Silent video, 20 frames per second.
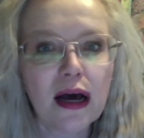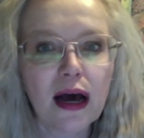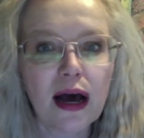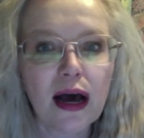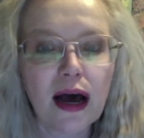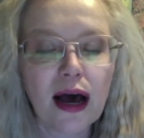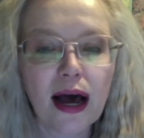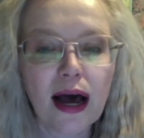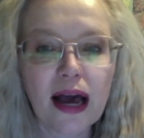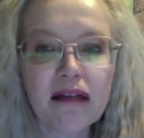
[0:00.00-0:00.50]

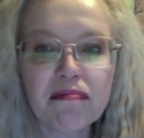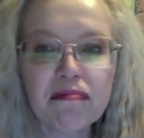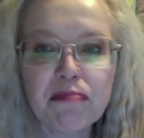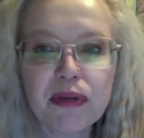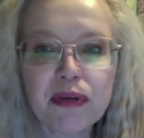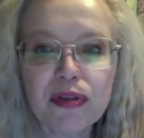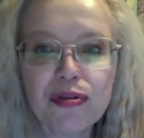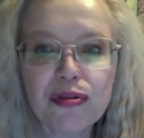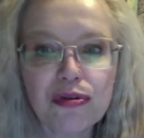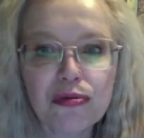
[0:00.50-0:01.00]
I've
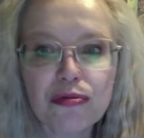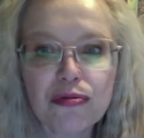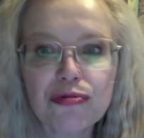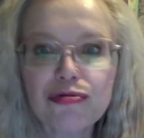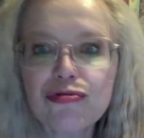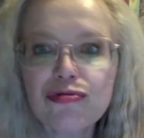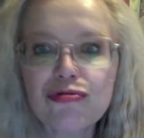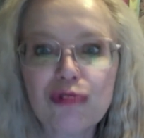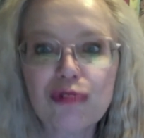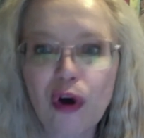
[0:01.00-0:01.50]
been through
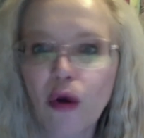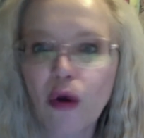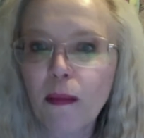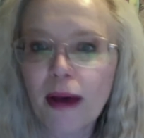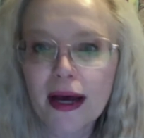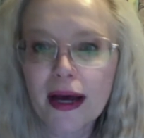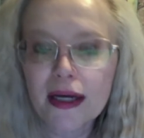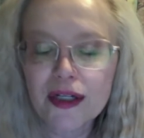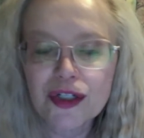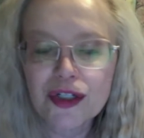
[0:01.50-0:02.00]
so
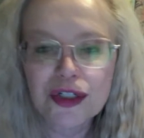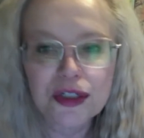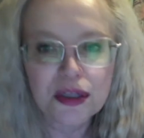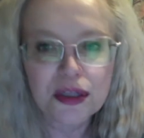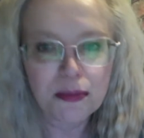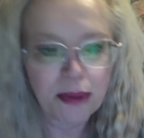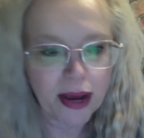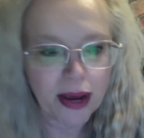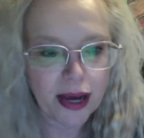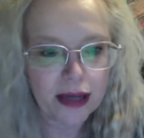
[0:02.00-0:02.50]
much in the
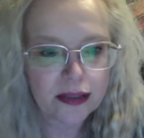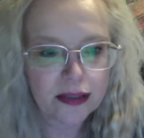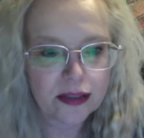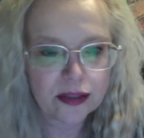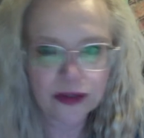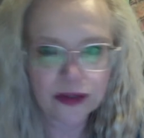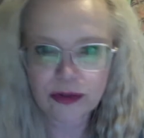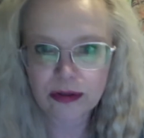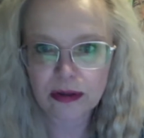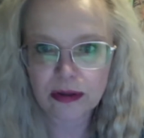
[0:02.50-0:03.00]

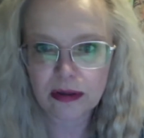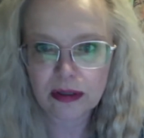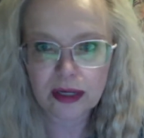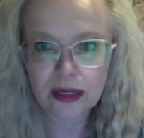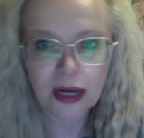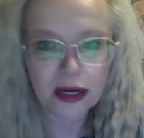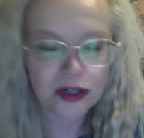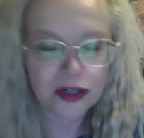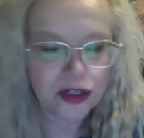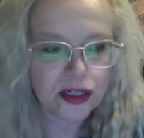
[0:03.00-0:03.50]
past,
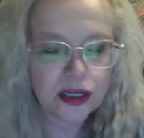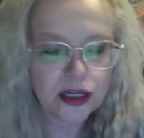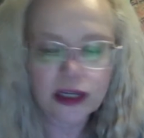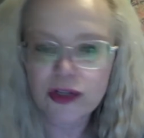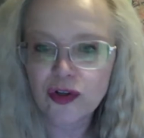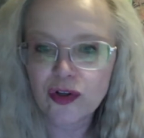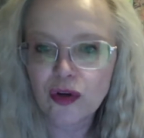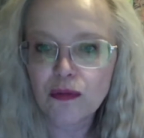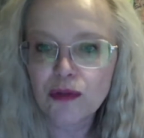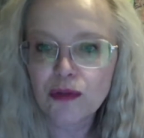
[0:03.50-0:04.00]
gosh,
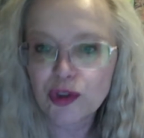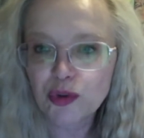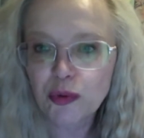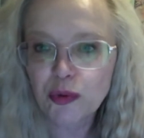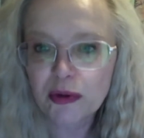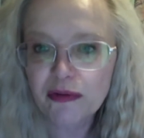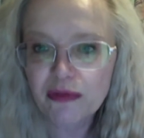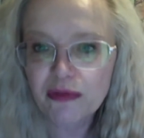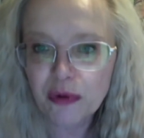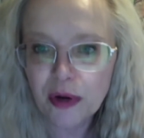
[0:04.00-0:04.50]
Nikki's almost
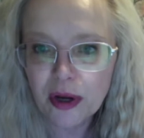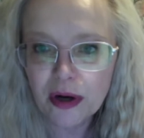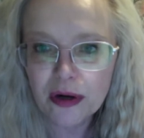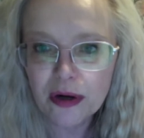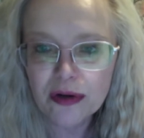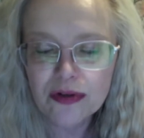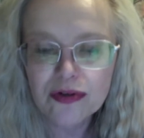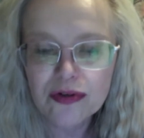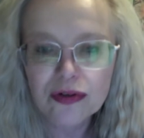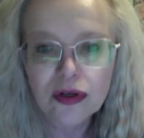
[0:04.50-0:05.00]
24
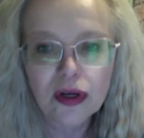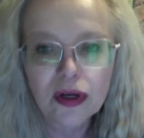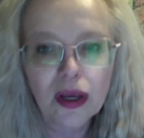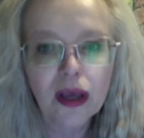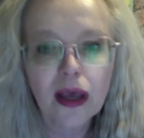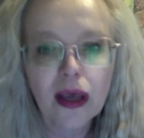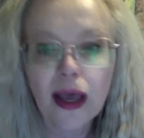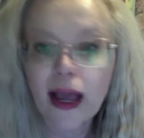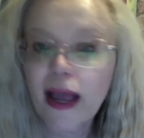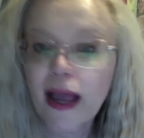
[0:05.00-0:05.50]
years.
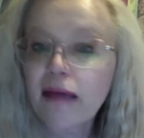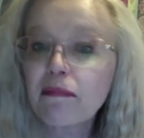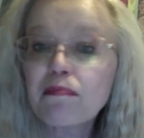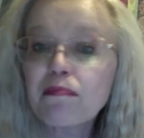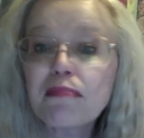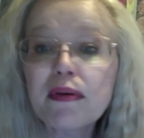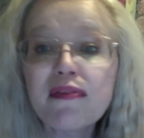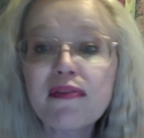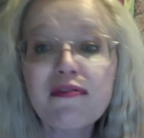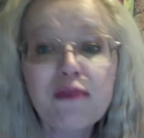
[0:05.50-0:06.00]

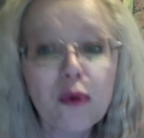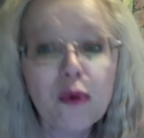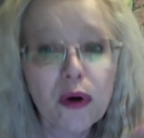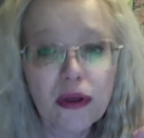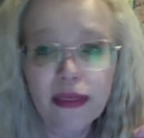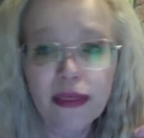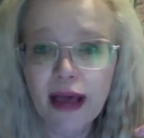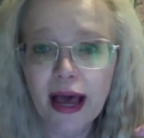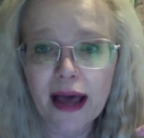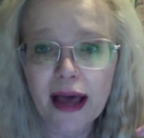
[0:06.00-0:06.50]
And before
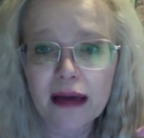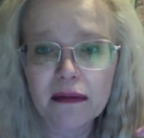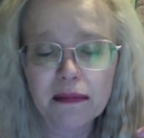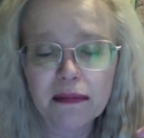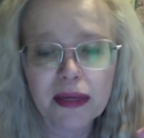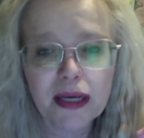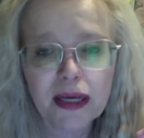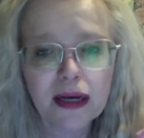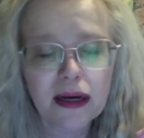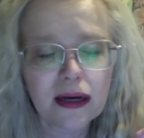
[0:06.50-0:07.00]
that,
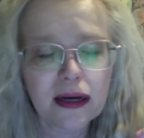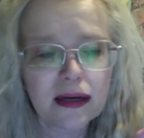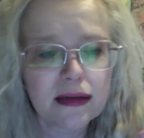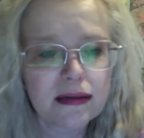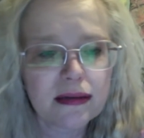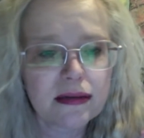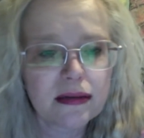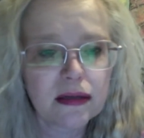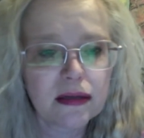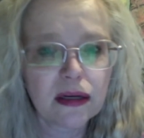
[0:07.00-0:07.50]

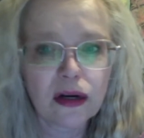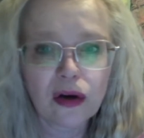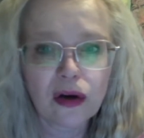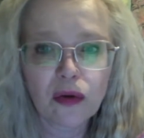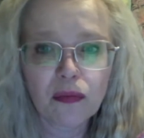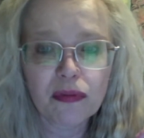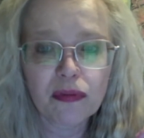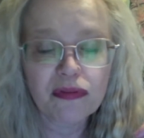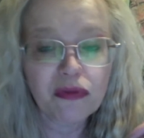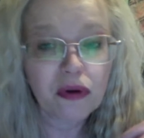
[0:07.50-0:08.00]
because, you know,
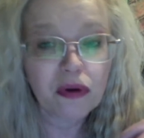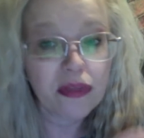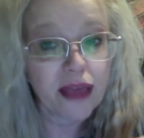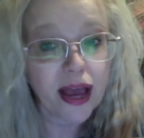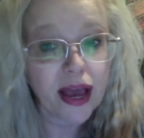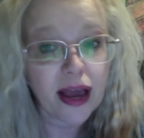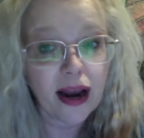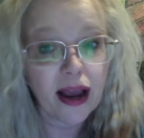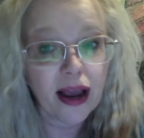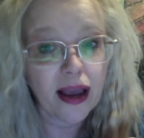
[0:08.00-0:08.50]
before
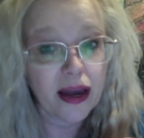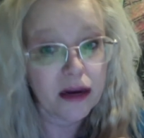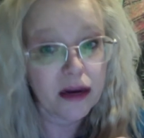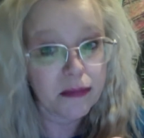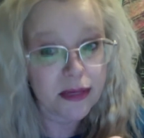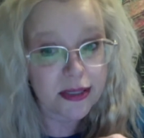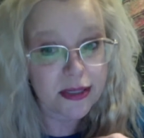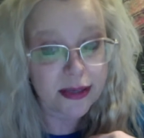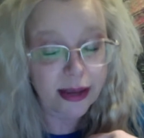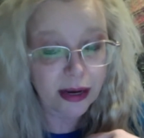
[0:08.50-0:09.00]
that I had a
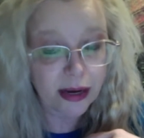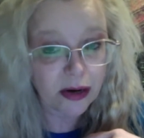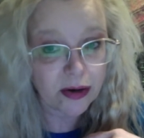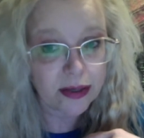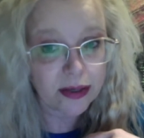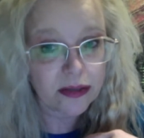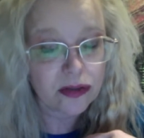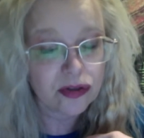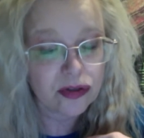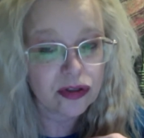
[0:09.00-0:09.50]

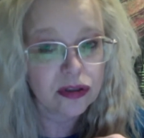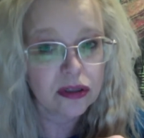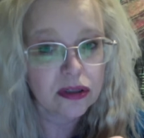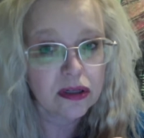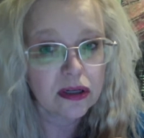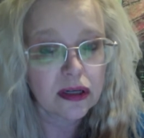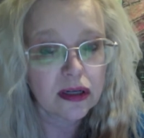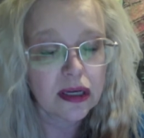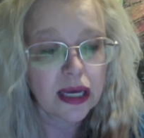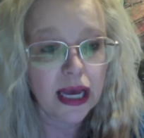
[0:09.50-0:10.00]
miscarriage
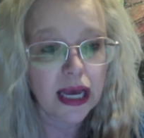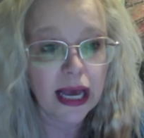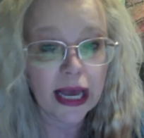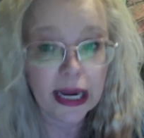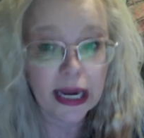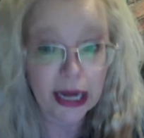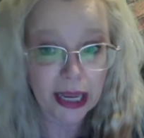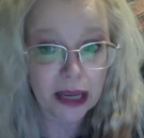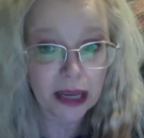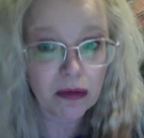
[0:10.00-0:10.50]

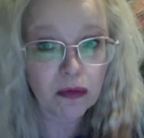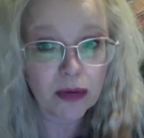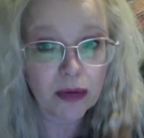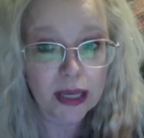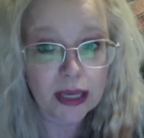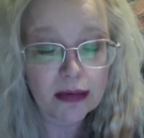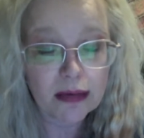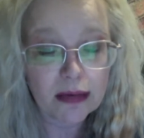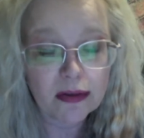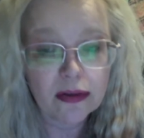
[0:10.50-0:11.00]
at 8
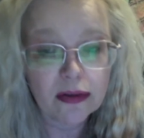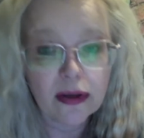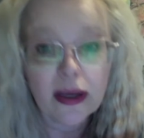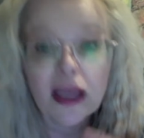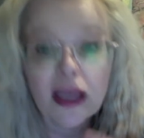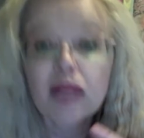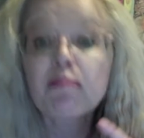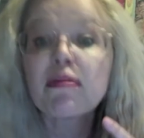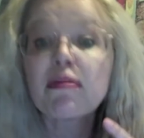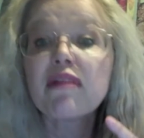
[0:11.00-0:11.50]
weeks.
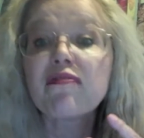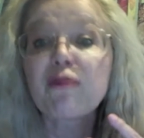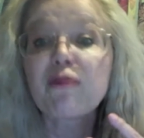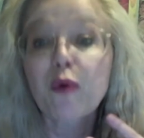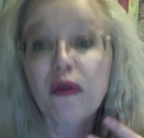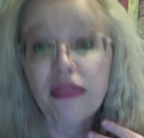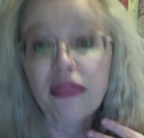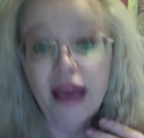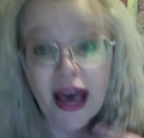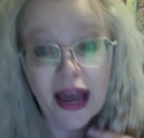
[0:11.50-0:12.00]
And before
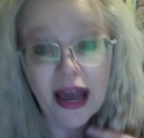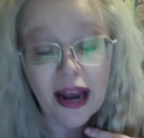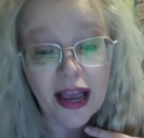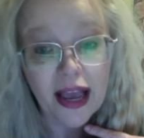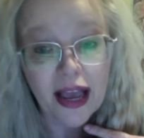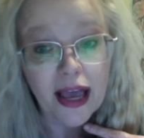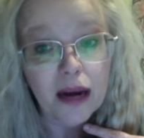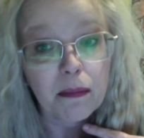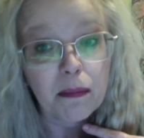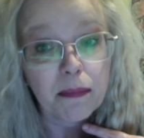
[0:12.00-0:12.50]
that I
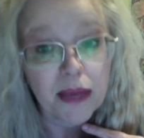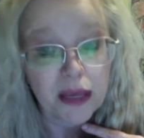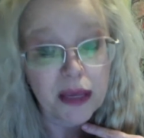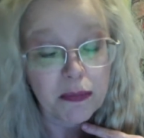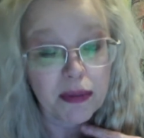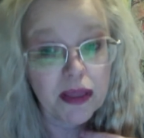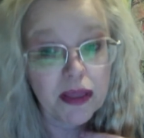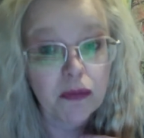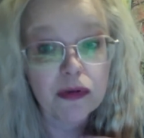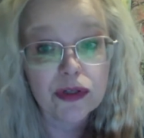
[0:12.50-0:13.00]
had a baby
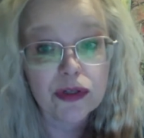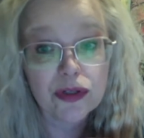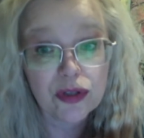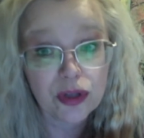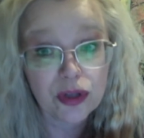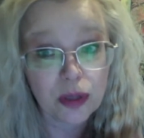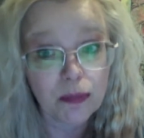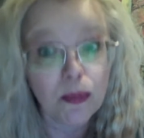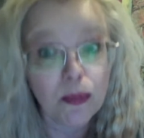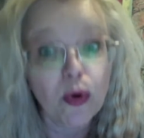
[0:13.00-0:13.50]
that was
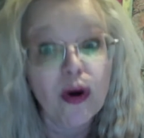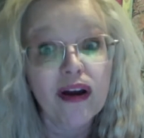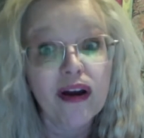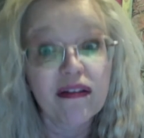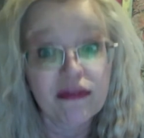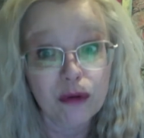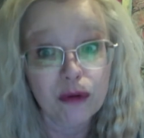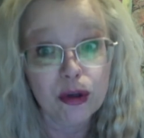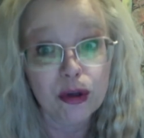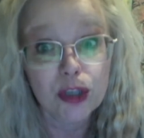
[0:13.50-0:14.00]
stillborn at
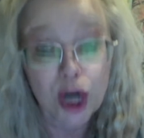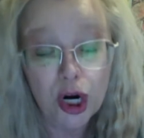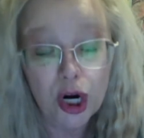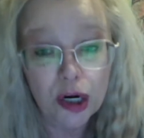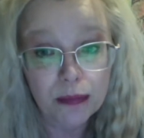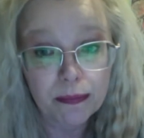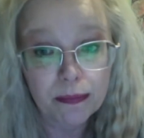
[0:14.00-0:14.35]
full term.